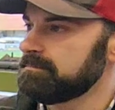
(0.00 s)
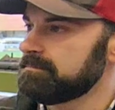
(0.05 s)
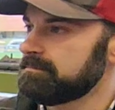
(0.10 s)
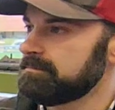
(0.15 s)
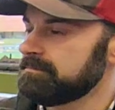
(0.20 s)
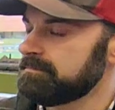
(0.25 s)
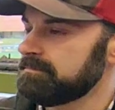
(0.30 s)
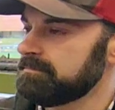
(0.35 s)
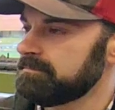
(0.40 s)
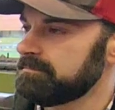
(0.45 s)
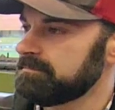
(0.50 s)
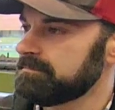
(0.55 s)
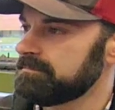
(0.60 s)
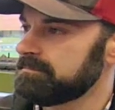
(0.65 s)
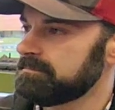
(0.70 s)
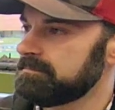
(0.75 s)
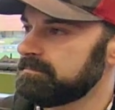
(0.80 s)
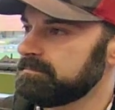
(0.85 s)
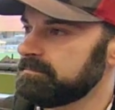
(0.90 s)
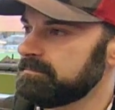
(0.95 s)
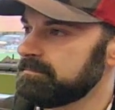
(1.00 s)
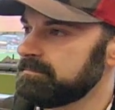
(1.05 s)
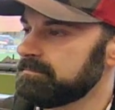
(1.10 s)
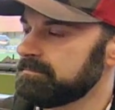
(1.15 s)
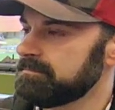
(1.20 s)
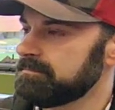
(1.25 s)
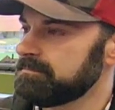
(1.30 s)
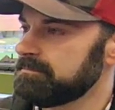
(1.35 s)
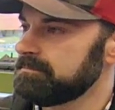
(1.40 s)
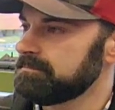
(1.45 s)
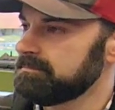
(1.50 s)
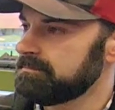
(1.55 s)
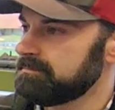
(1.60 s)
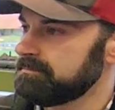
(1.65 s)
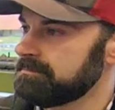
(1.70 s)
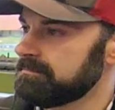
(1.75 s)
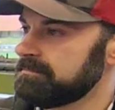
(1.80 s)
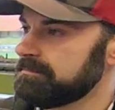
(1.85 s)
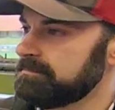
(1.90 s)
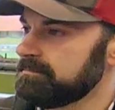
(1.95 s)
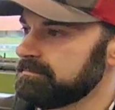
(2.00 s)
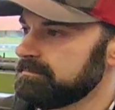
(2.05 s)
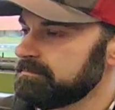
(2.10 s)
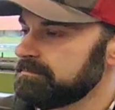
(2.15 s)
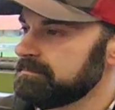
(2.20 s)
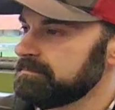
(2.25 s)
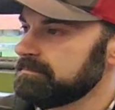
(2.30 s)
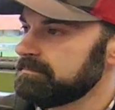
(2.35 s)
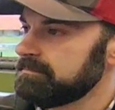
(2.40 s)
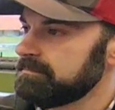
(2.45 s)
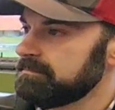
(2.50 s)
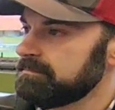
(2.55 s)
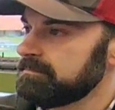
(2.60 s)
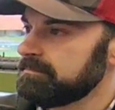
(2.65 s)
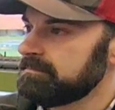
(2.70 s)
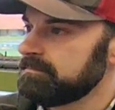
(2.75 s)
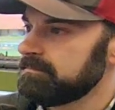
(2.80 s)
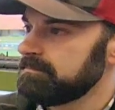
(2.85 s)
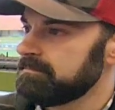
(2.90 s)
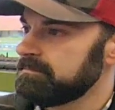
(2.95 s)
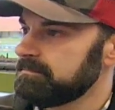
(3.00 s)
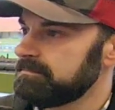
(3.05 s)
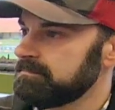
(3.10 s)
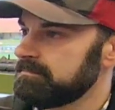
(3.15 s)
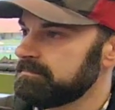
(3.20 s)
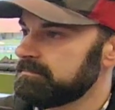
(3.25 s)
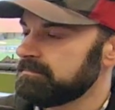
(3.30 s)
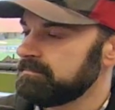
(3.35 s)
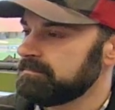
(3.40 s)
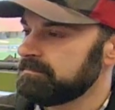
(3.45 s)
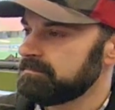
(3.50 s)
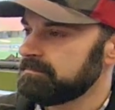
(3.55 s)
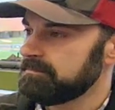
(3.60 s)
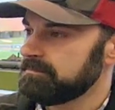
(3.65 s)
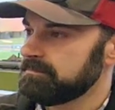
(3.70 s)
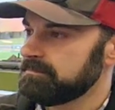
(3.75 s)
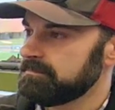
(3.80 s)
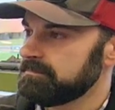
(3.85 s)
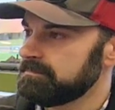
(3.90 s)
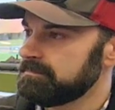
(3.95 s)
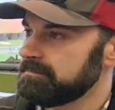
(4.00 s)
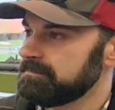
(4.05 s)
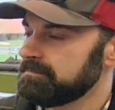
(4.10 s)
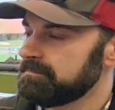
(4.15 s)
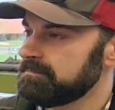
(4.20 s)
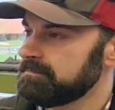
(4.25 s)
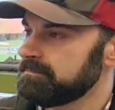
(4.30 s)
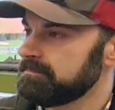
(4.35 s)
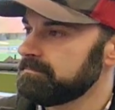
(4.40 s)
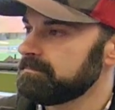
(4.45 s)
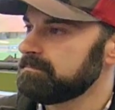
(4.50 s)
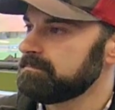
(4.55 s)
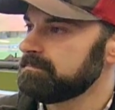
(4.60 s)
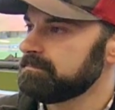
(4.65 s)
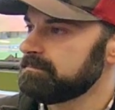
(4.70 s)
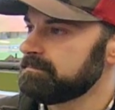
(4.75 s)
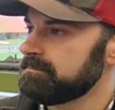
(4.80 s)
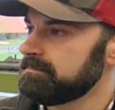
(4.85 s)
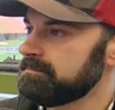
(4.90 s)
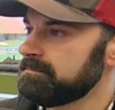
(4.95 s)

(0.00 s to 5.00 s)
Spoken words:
The person shown says nothing.